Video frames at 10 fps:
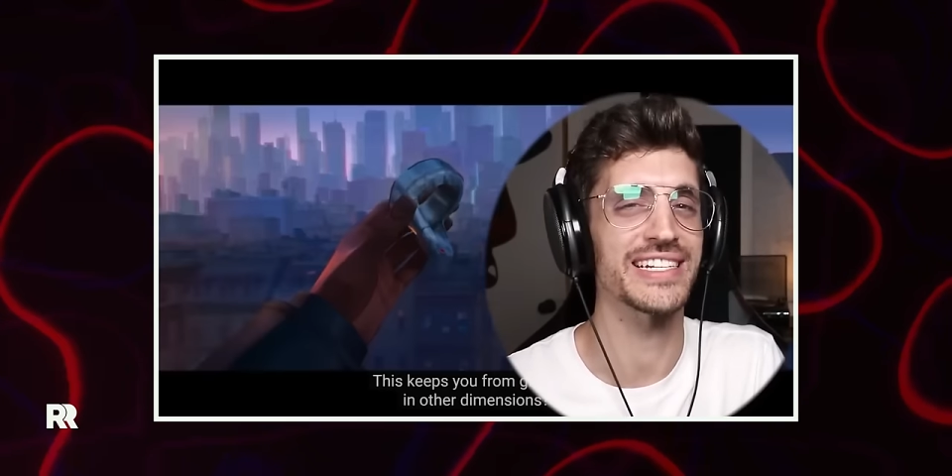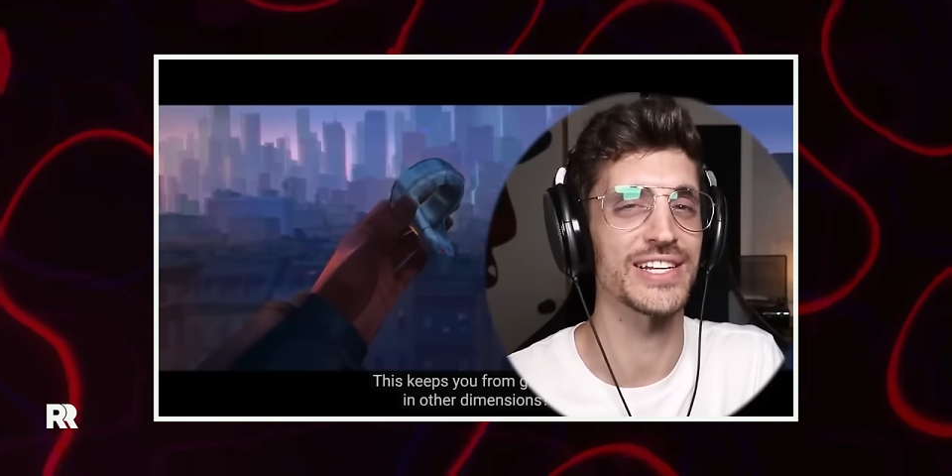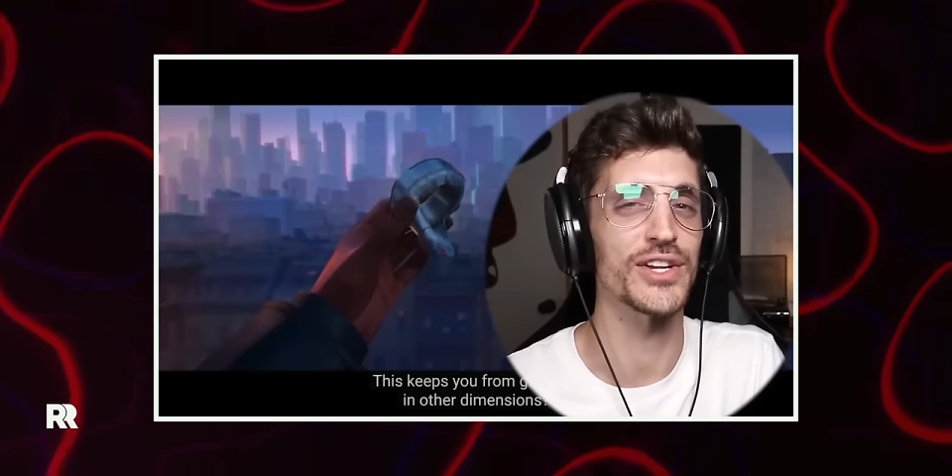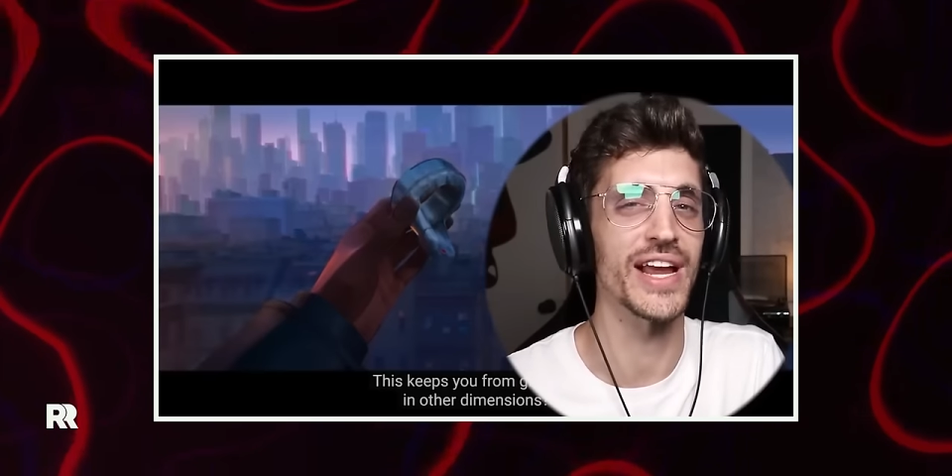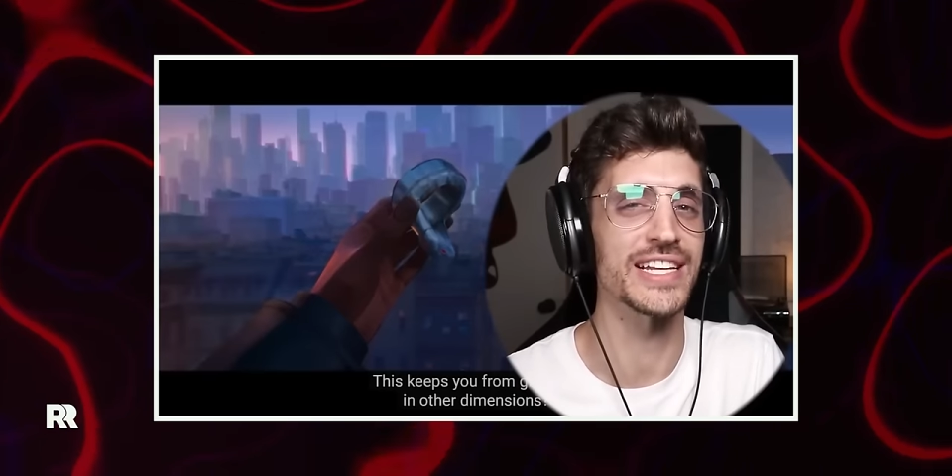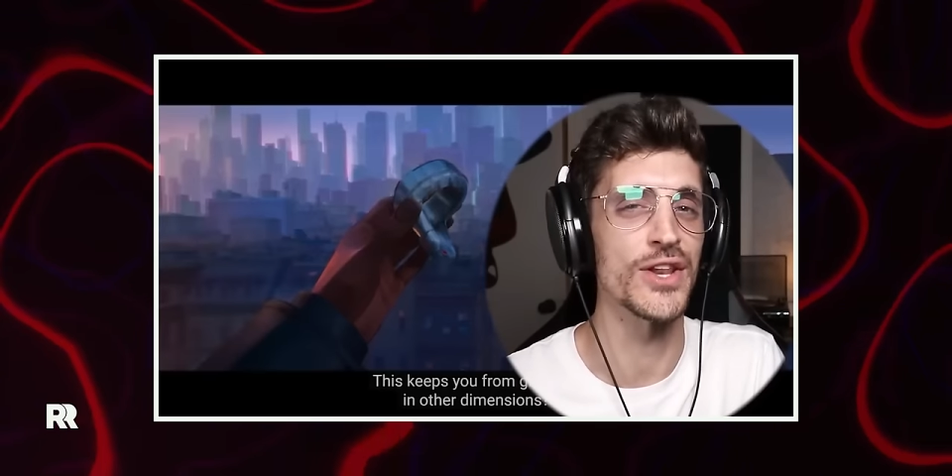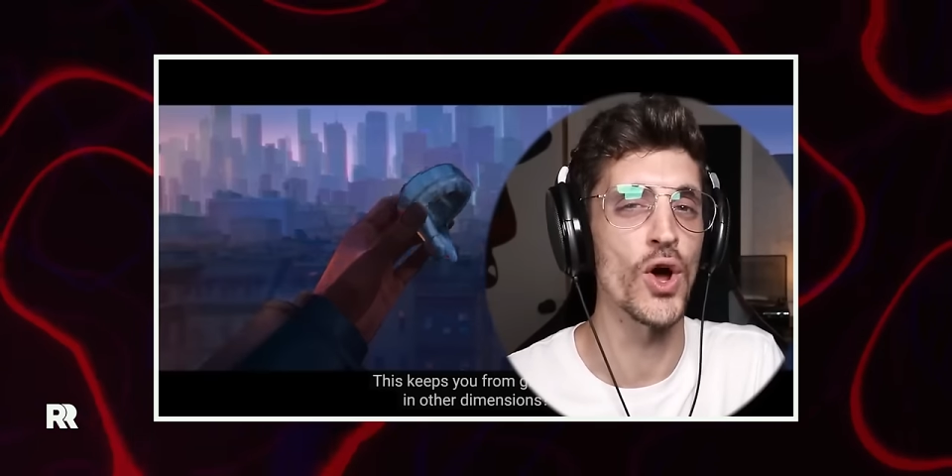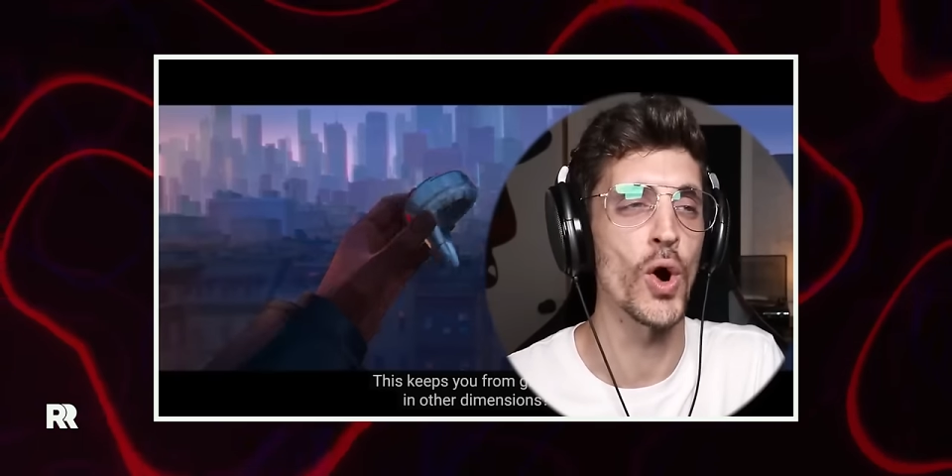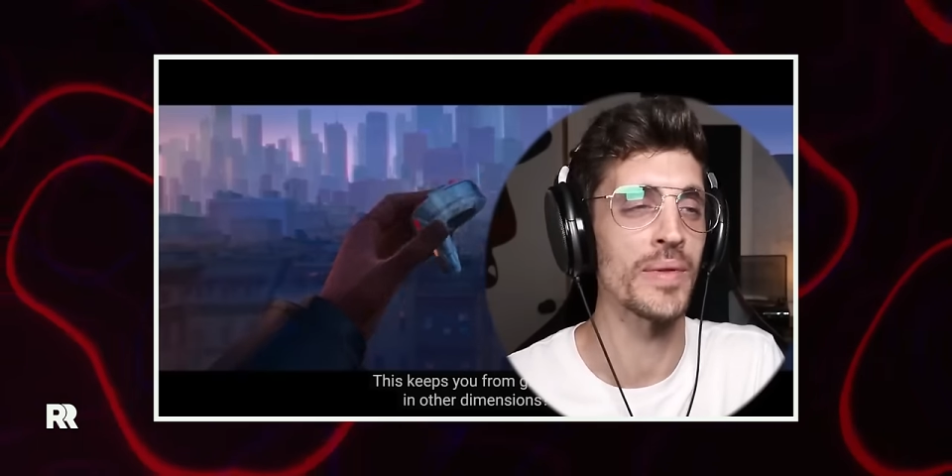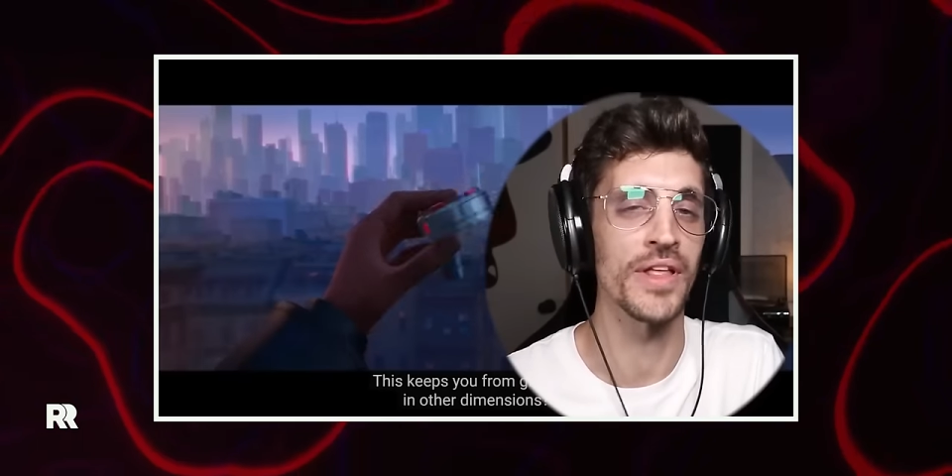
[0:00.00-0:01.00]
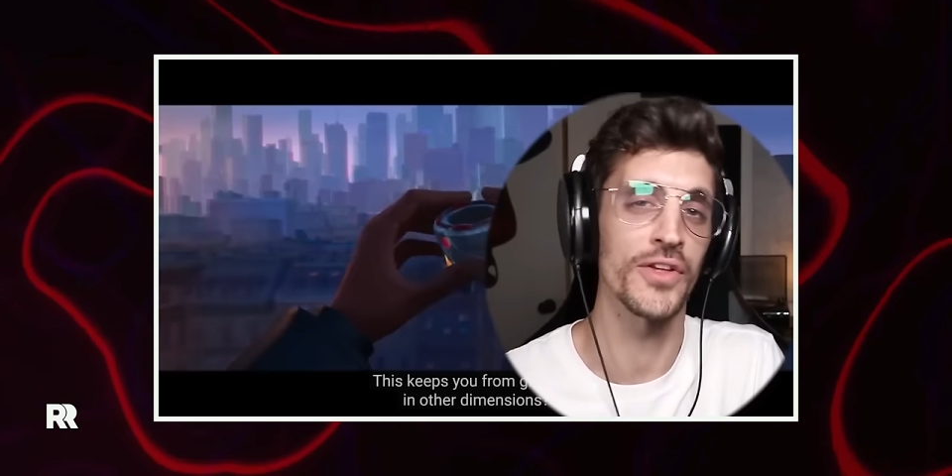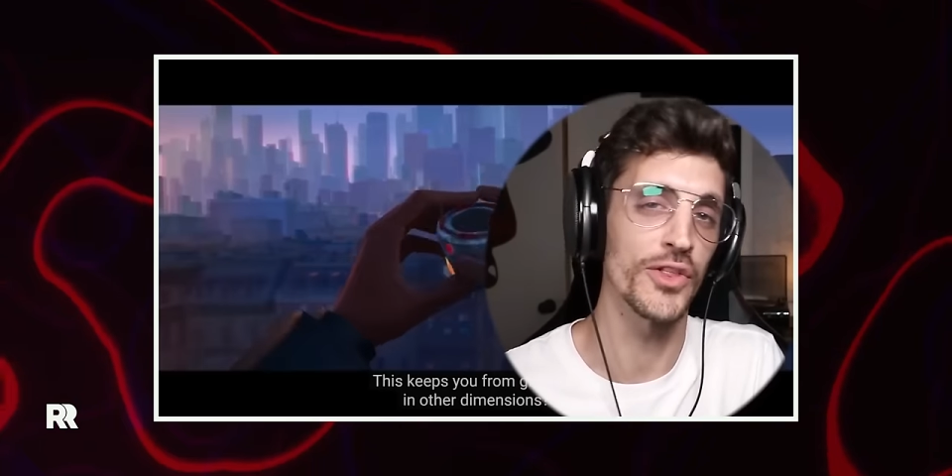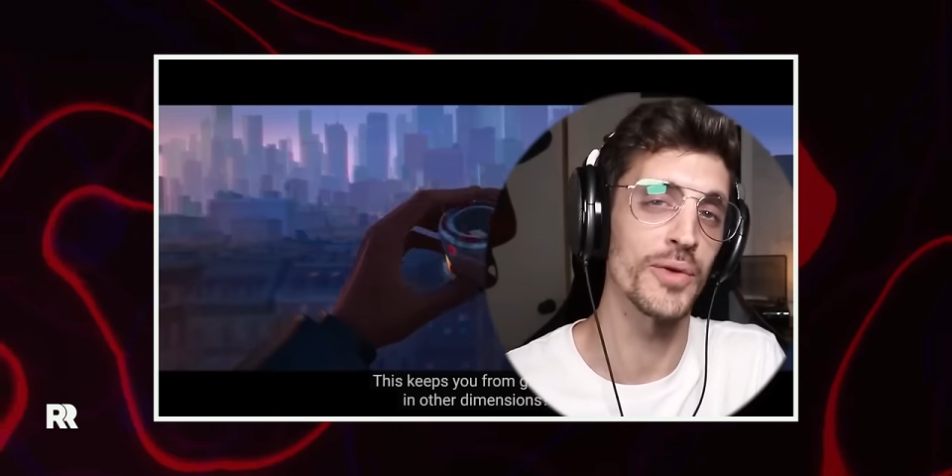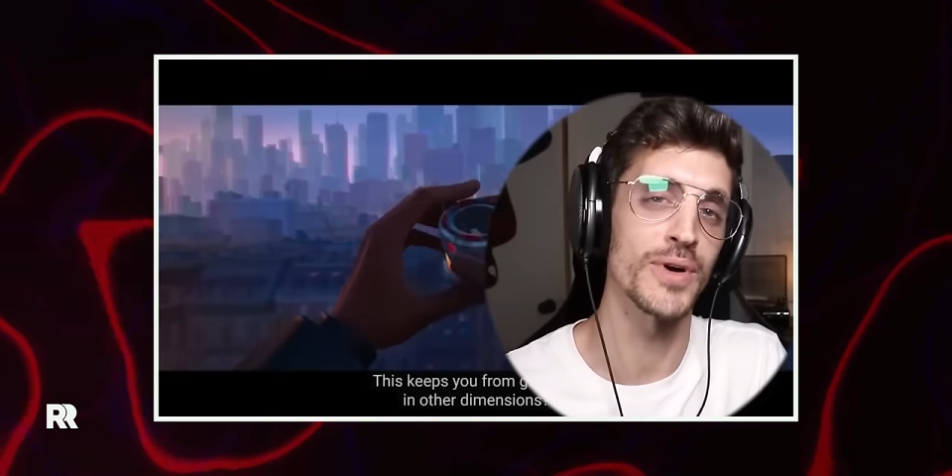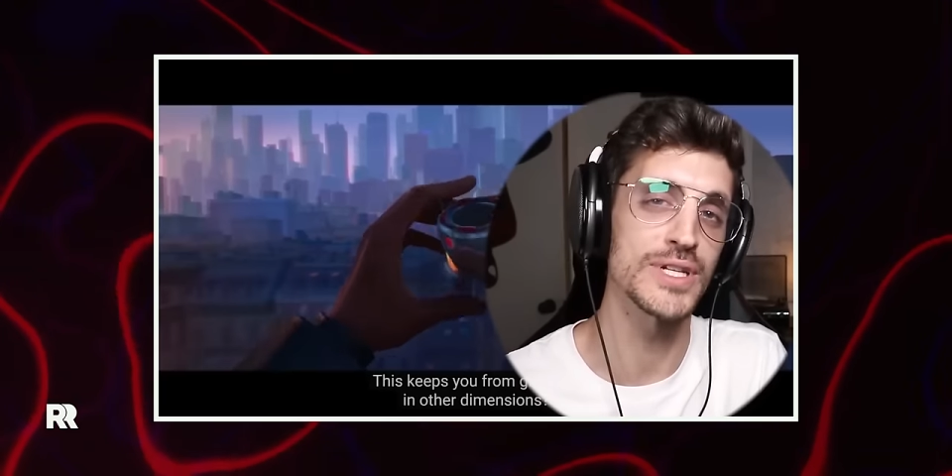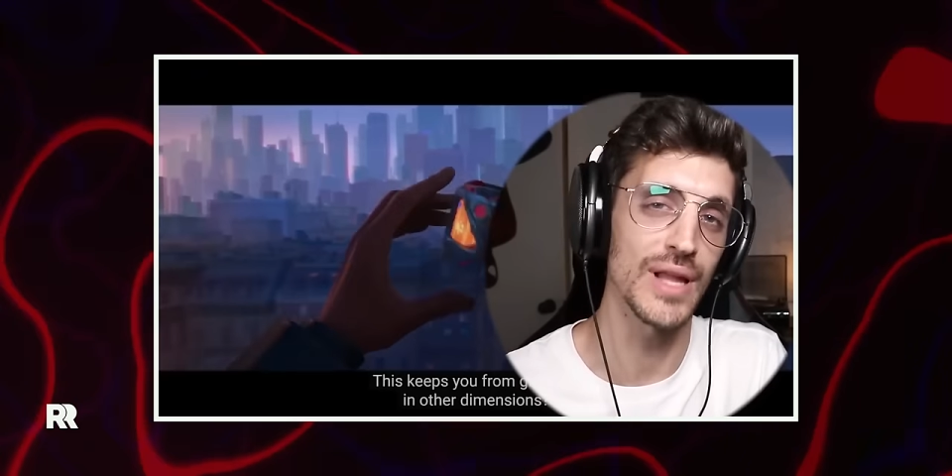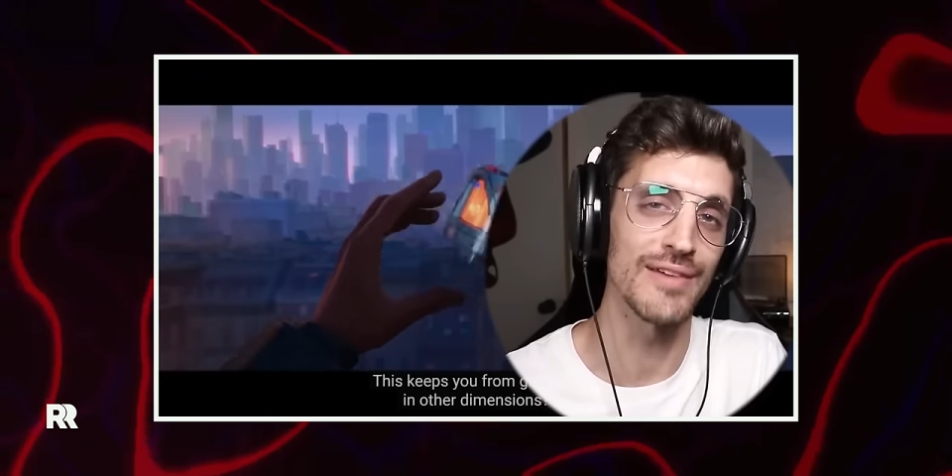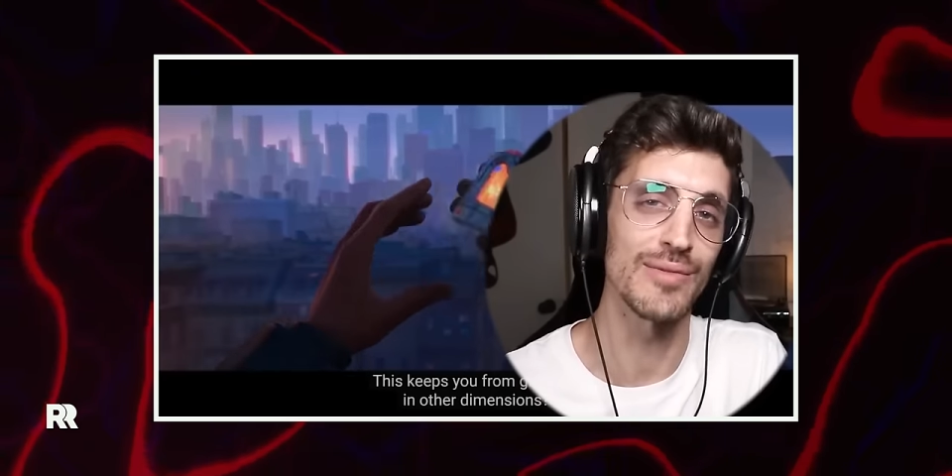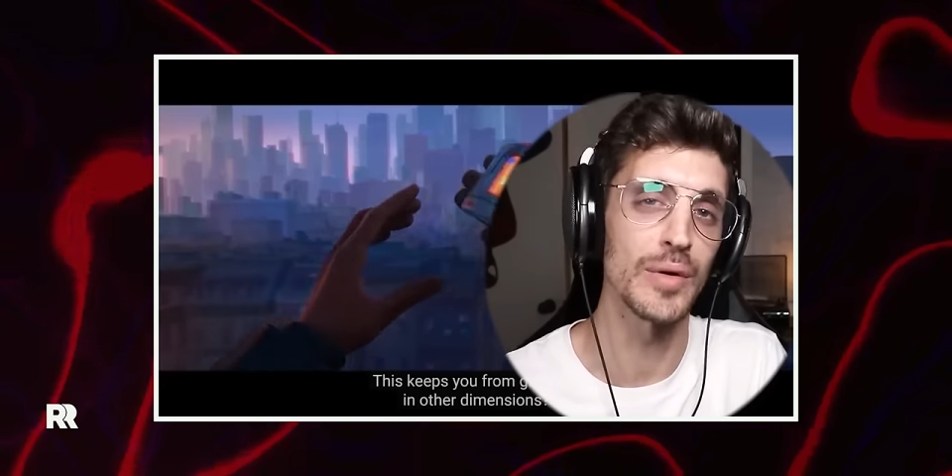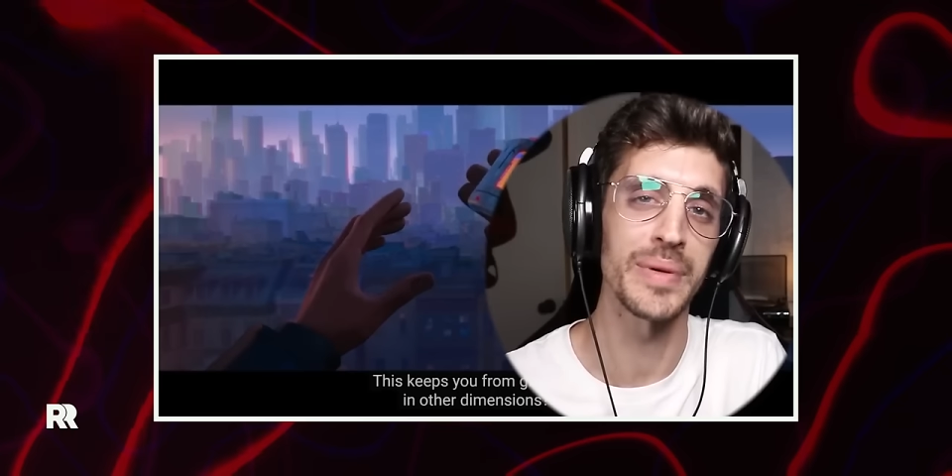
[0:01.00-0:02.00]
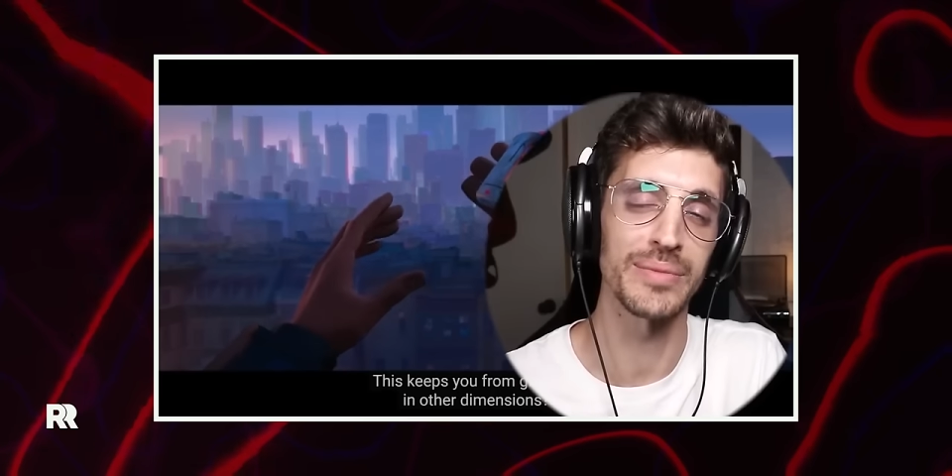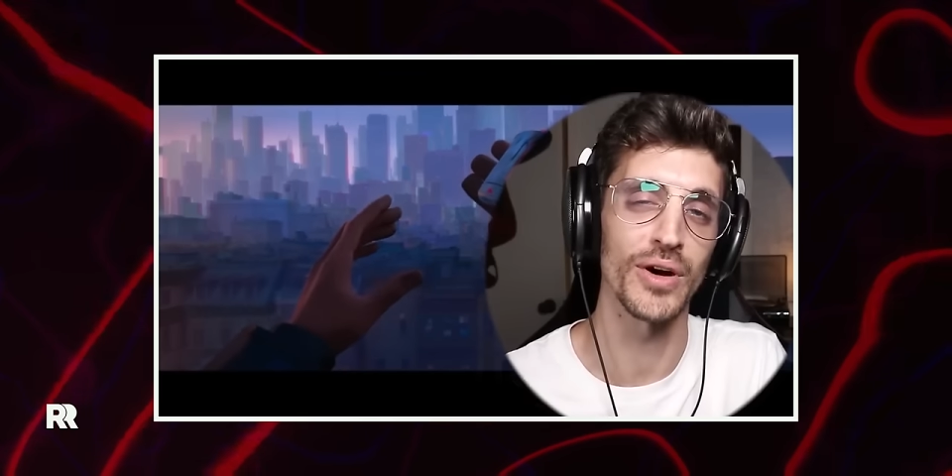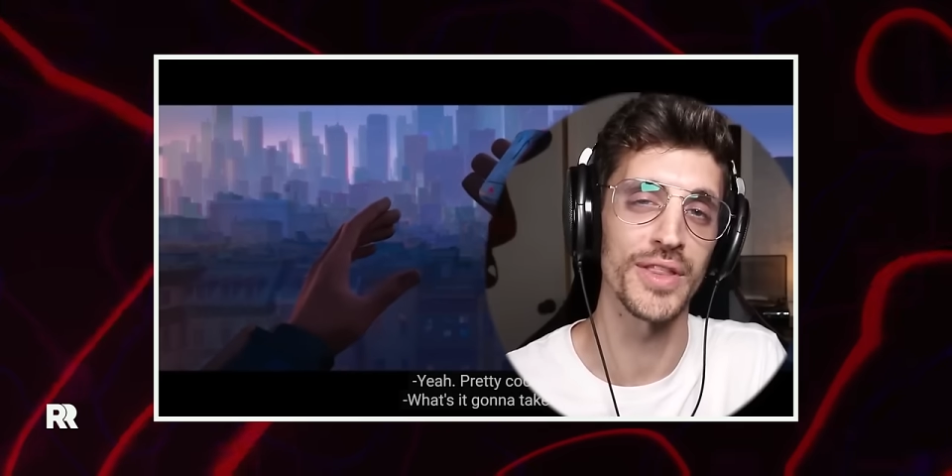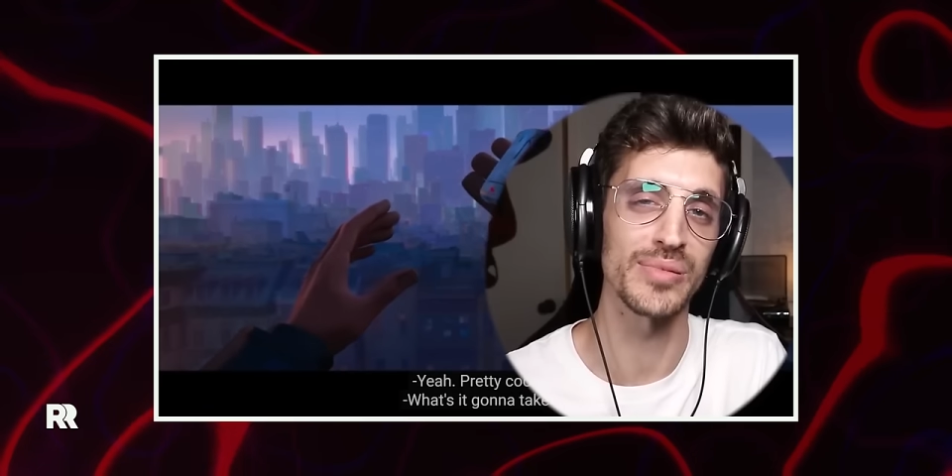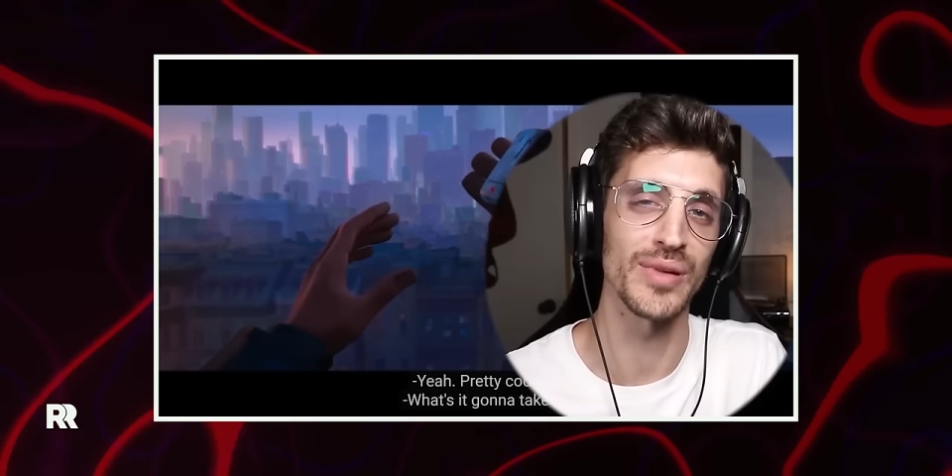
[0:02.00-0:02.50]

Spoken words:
until you get to know them, and then they're the most lovable people on the